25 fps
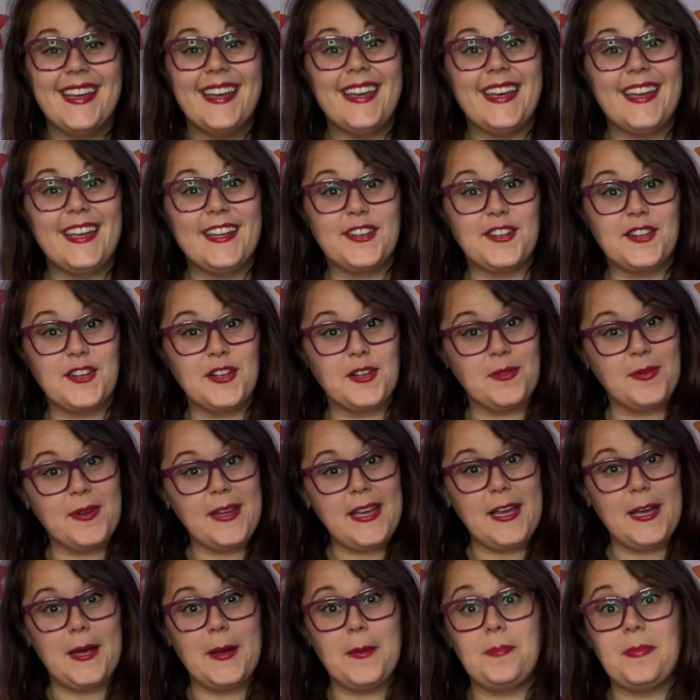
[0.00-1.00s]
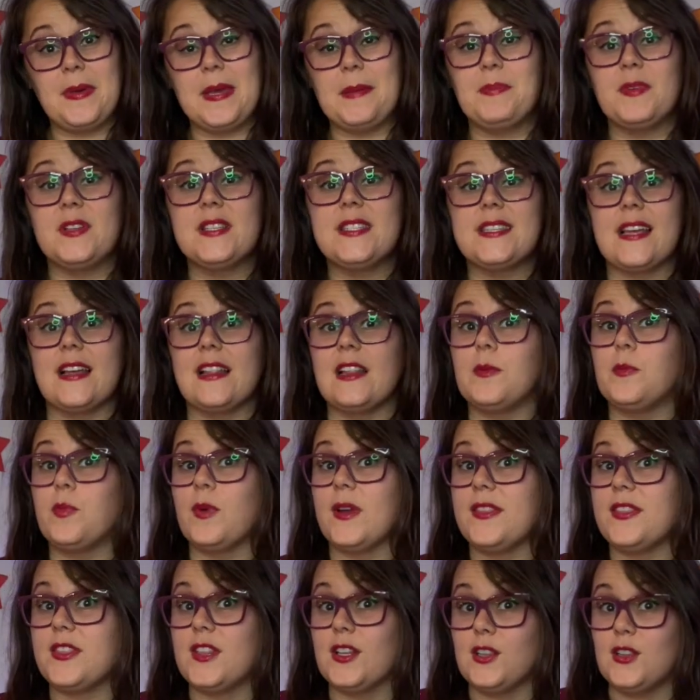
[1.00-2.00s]
In Korea, people
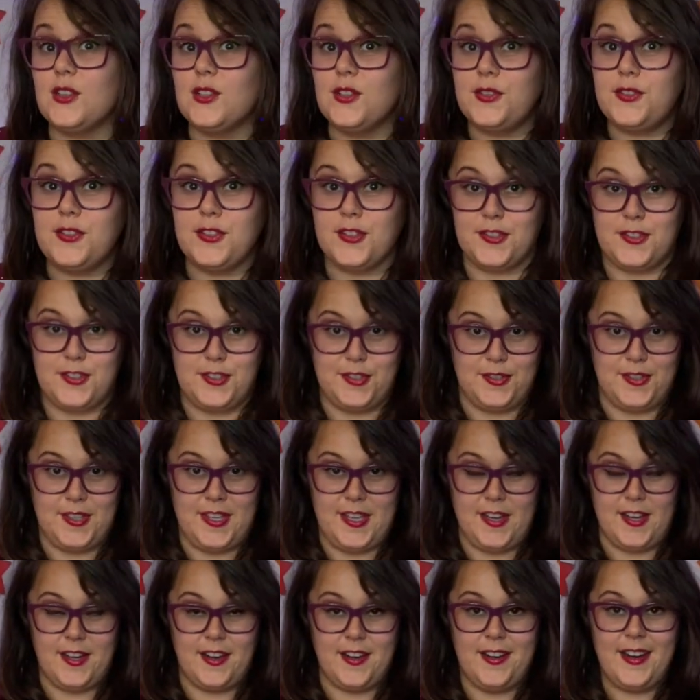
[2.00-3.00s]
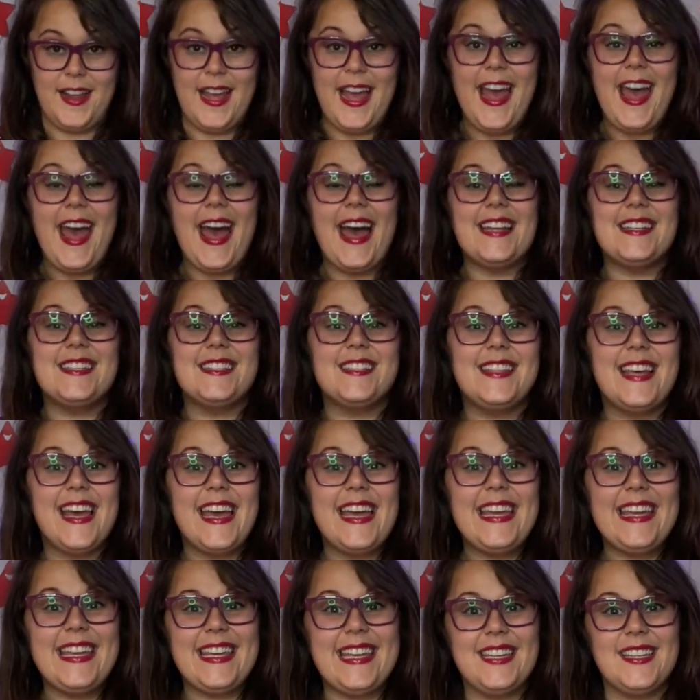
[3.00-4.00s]
celebrate the Lunar New Year, and
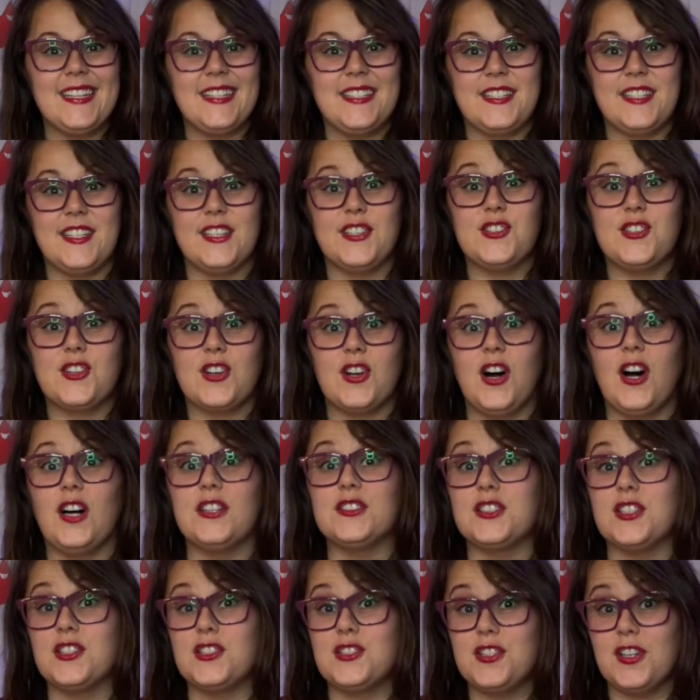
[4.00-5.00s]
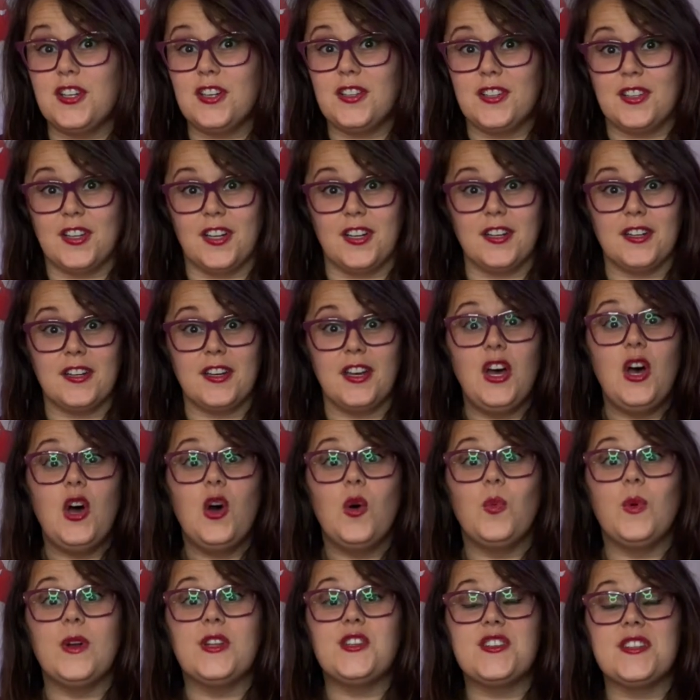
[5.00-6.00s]
they eat a dish called tteokguk,
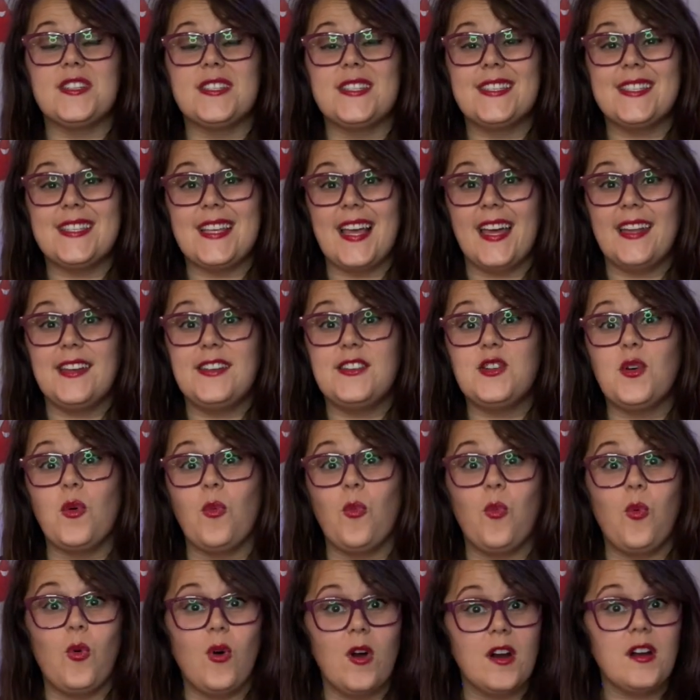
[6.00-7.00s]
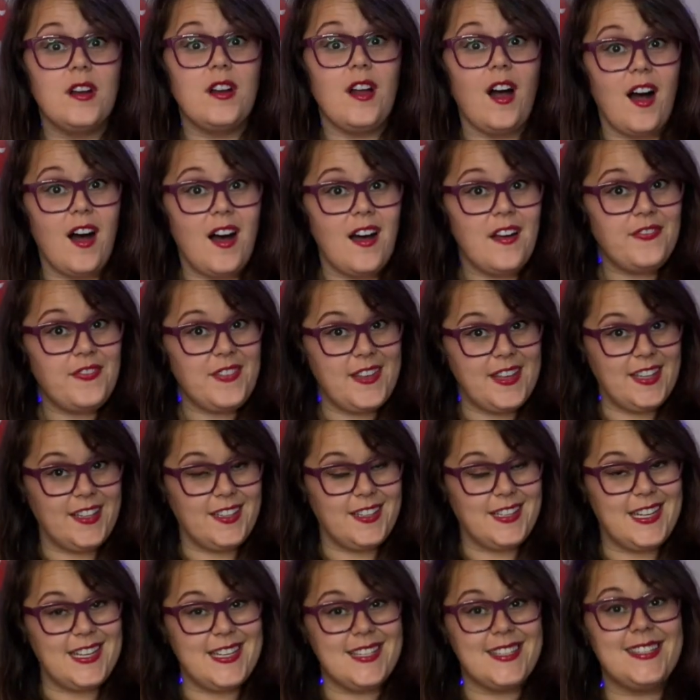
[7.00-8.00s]
which is said to ward off
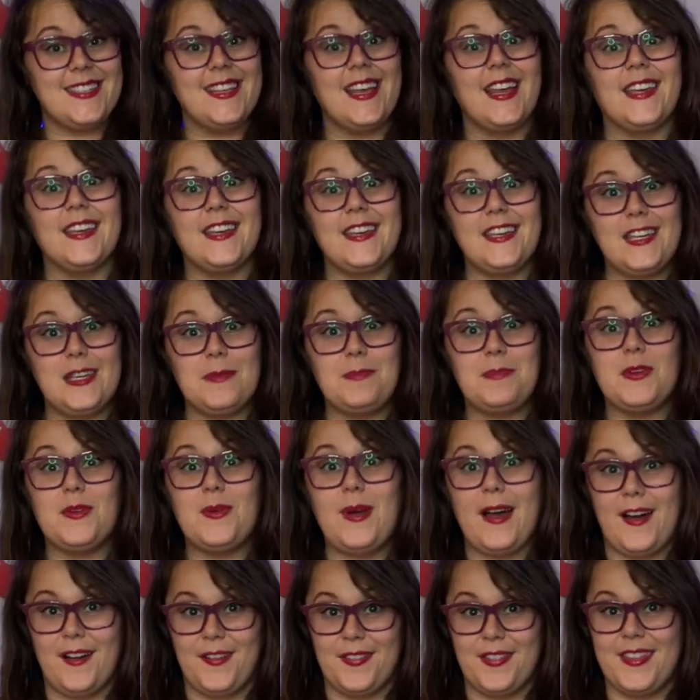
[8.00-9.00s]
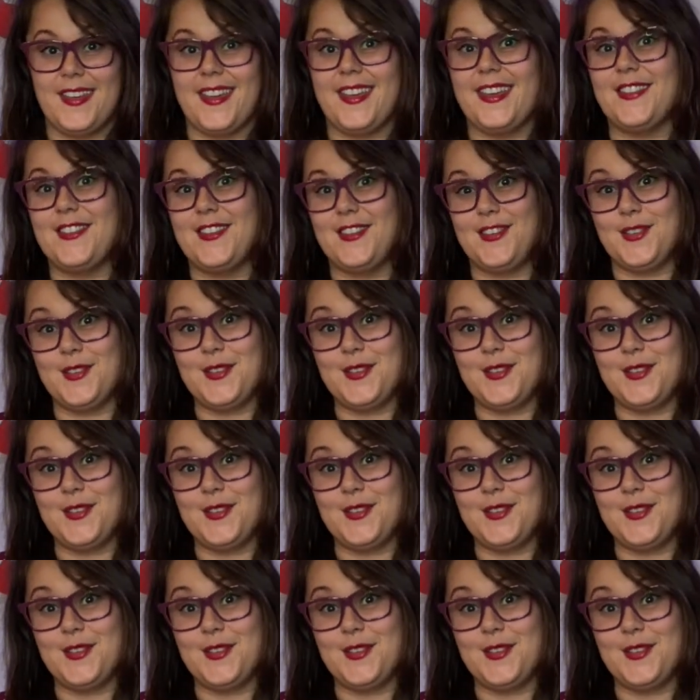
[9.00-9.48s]
illness and keep you healthy in the new